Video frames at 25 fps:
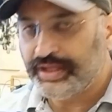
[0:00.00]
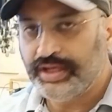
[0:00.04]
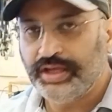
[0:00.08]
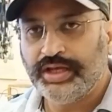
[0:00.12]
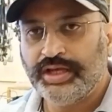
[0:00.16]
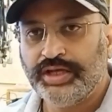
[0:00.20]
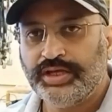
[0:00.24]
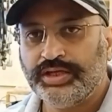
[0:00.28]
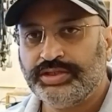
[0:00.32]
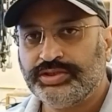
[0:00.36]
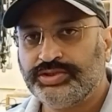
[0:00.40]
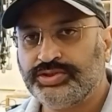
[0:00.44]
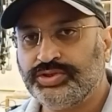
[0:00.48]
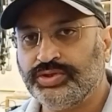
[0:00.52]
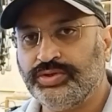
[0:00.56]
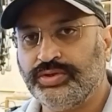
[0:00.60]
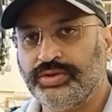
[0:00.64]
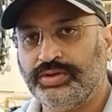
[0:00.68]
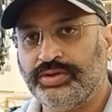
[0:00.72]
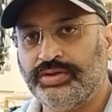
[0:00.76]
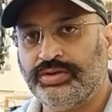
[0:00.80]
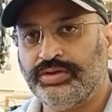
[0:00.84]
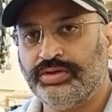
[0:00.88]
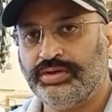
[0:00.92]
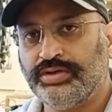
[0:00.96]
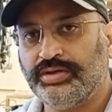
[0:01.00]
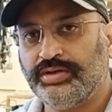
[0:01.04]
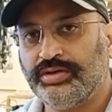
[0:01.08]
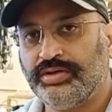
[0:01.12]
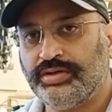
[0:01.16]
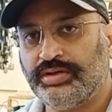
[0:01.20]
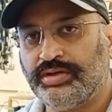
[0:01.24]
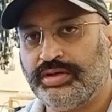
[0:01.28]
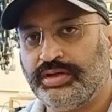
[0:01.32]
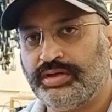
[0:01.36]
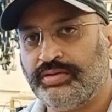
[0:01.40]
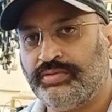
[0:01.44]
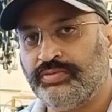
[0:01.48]
So
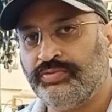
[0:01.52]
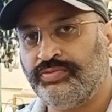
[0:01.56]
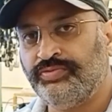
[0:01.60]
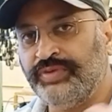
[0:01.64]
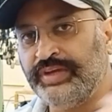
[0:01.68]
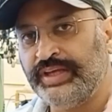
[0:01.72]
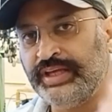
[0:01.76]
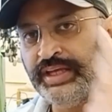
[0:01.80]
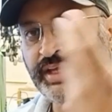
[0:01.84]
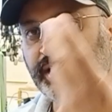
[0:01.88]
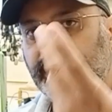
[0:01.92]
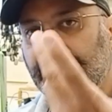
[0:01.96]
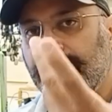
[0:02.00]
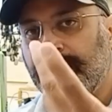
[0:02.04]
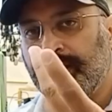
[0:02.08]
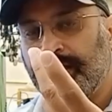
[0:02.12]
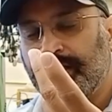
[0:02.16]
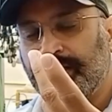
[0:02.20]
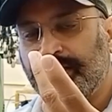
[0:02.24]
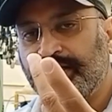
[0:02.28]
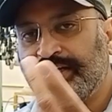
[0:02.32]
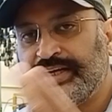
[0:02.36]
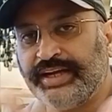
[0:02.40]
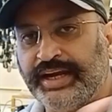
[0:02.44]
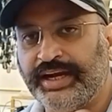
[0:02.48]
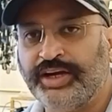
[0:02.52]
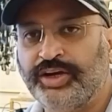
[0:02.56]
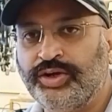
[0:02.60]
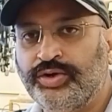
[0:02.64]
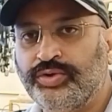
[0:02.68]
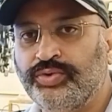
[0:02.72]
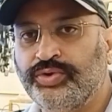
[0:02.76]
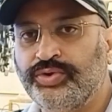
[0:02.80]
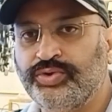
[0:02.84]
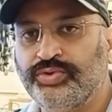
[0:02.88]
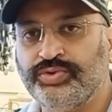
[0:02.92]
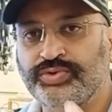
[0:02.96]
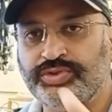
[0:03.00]
we tend to
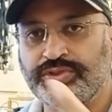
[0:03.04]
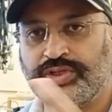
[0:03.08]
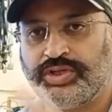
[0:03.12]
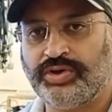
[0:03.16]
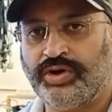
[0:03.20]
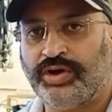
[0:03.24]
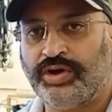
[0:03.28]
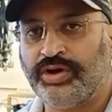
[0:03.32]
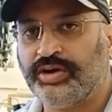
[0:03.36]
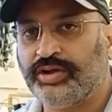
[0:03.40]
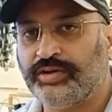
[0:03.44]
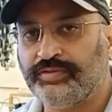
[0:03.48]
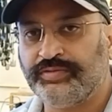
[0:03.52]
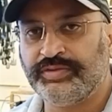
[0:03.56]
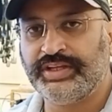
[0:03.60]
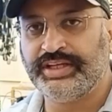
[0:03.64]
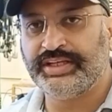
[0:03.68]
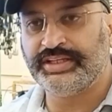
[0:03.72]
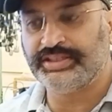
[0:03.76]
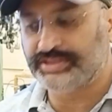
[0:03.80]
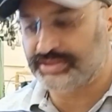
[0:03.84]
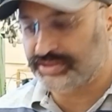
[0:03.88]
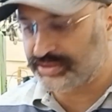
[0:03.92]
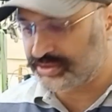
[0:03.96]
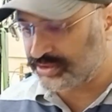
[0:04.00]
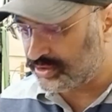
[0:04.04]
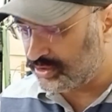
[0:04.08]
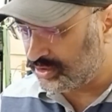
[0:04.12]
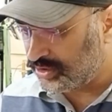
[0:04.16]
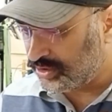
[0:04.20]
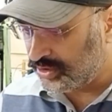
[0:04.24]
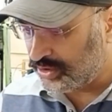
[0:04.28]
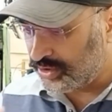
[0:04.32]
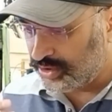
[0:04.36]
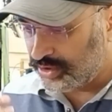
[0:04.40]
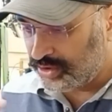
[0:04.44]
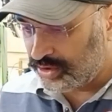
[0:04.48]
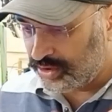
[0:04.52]
use a lot of this
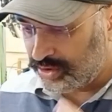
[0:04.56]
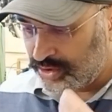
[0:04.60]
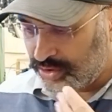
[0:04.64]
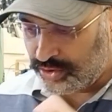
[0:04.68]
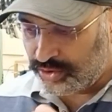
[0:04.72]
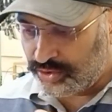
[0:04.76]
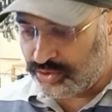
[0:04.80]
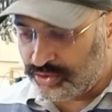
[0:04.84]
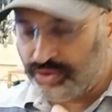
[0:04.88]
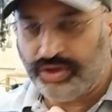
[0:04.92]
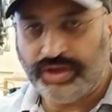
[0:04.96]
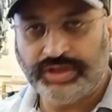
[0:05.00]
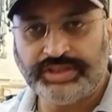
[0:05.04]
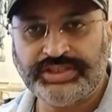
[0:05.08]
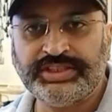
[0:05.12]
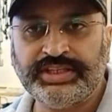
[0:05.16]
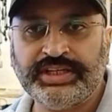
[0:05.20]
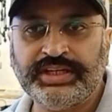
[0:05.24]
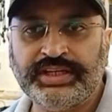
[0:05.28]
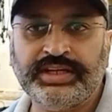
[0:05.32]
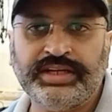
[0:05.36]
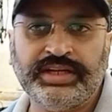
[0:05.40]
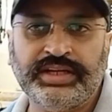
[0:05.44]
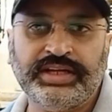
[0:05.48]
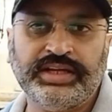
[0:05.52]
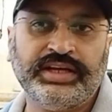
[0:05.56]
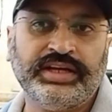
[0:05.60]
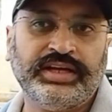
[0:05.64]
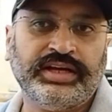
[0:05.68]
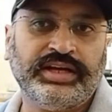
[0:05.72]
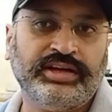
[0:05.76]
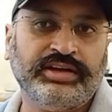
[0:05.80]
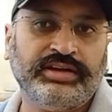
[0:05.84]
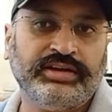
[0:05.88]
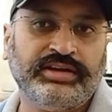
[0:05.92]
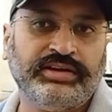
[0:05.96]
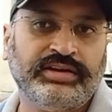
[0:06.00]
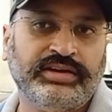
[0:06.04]
Rosin
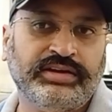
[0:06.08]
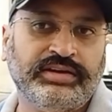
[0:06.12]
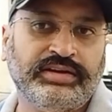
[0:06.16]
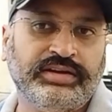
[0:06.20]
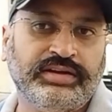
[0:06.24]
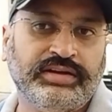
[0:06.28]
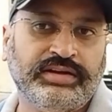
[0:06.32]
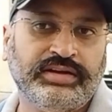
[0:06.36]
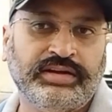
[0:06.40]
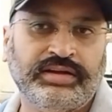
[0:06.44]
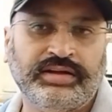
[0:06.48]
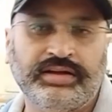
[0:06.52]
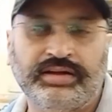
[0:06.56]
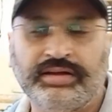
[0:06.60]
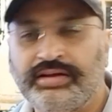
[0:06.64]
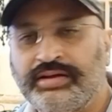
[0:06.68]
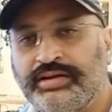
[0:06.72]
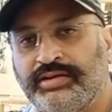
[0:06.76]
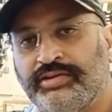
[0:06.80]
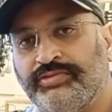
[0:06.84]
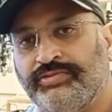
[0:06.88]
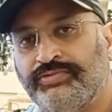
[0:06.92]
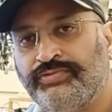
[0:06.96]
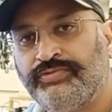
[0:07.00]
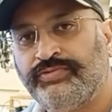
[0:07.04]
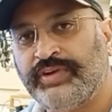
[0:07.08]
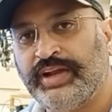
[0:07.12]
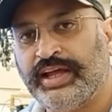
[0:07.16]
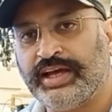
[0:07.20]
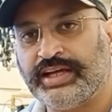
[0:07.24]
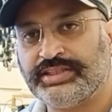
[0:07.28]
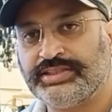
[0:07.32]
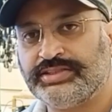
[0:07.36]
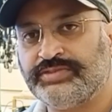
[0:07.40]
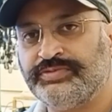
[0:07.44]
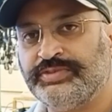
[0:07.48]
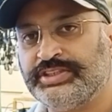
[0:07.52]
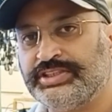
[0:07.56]
flux,
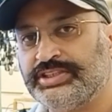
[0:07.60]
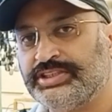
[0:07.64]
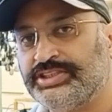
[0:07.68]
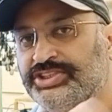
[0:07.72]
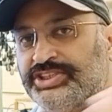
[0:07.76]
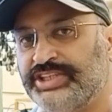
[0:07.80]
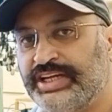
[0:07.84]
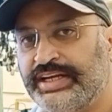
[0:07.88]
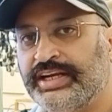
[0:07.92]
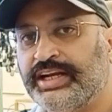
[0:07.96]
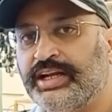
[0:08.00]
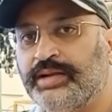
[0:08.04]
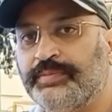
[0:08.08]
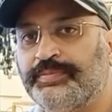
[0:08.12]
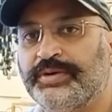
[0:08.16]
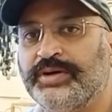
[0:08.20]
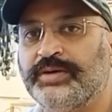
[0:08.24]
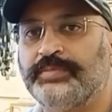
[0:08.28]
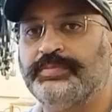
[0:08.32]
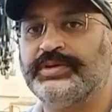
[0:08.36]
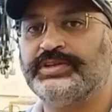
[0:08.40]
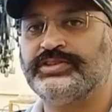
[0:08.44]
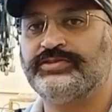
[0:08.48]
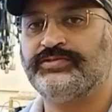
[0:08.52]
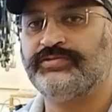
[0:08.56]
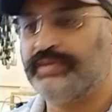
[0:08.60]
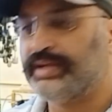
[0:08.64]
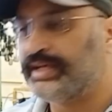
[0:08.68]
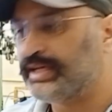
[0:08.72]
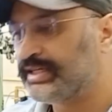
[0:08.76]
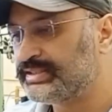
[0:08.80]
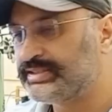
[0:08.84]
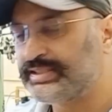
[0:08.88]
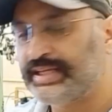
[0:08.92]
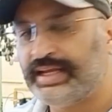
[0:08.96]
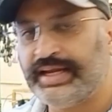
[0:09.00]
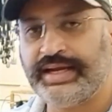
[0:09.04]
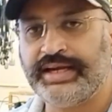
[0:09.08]
which is general purpose flux.
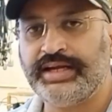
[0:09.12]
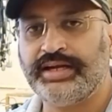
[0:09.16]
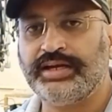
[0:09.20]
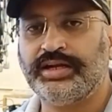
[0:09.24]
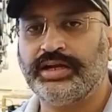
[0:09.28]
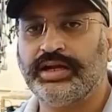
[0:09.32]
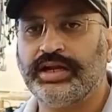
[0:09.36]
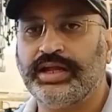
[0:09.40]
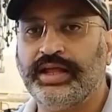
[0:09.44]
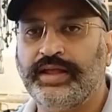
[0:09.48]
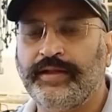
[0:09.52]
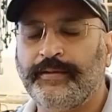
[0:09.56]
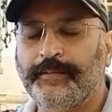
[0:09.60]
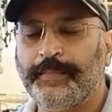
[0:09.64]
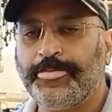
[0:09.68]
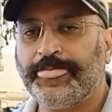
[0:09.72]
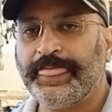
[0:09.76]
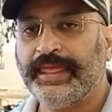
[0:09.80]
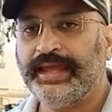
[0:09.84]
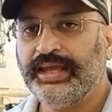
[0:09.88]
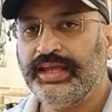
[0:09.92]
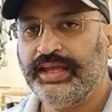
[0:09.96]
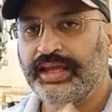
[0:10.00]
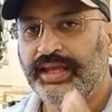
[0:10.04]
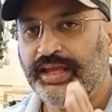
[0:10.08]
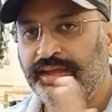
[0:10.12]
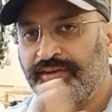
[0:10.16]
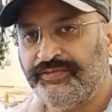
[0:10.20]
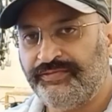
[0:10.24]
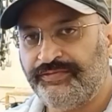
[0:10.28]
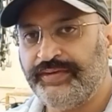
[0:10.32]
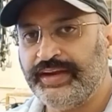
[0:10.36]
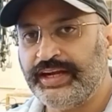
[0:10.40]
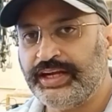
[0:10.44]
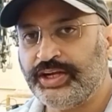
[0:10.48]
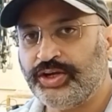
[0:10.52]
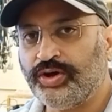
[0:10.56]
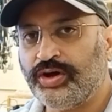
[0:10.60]
And if
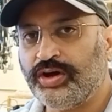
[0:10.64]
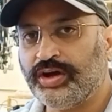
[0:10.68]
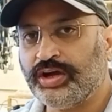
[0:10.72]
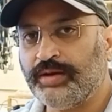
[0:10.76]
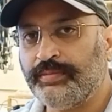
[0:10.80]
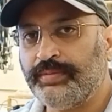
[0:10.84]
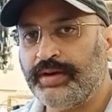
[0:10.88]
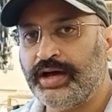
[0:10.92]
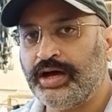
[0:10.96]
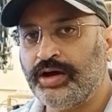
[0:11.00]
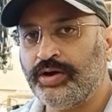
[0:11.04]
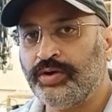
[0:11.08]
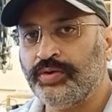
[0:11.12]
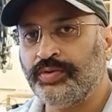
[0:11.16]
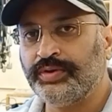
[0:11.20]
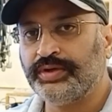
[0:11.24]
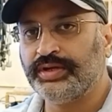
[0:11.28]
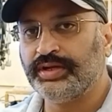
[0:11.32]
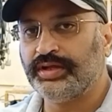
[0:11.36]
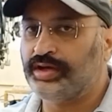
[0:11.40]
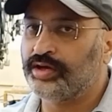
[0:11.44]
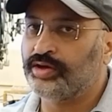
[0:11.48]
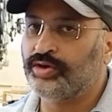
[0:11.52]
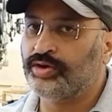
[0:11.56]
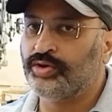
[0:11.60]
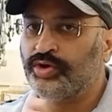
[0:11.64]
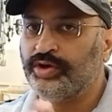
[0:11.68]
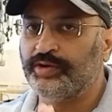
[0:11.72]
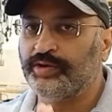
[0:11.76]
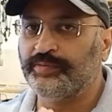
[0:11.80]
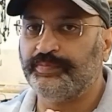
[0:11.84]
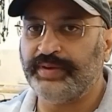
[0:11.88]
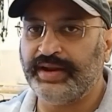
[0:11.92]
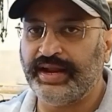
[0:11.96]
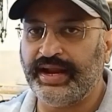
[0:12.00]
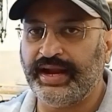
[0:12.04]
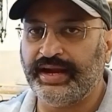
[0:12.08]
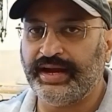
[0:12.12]
we talk about a good
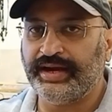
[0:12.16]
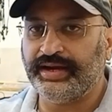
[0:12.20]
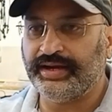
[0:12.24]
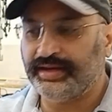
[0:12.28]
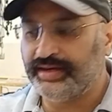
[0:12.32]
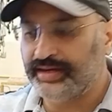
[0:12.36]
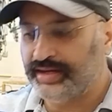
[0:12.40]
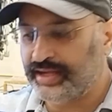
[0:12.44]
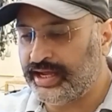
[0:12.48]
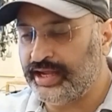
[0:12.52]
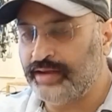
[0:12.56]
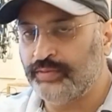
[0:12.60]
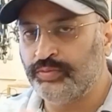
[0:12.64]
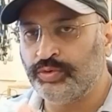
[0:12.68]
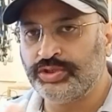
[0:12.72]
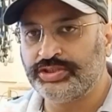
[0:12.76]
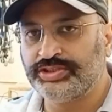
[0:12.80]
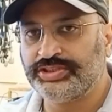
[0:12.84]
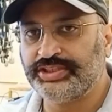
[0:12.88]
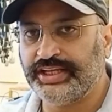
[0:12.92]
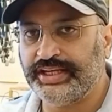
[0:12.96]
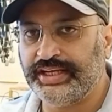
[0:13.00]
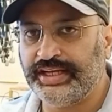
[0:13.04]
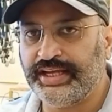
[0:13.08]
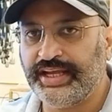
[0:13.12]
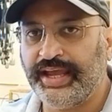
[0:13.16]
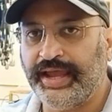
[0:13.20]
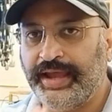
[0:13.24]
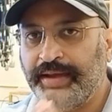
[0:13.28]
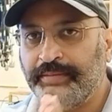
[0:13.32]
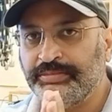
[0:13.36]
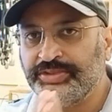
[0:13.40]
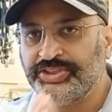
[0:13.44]
brand, I would say MG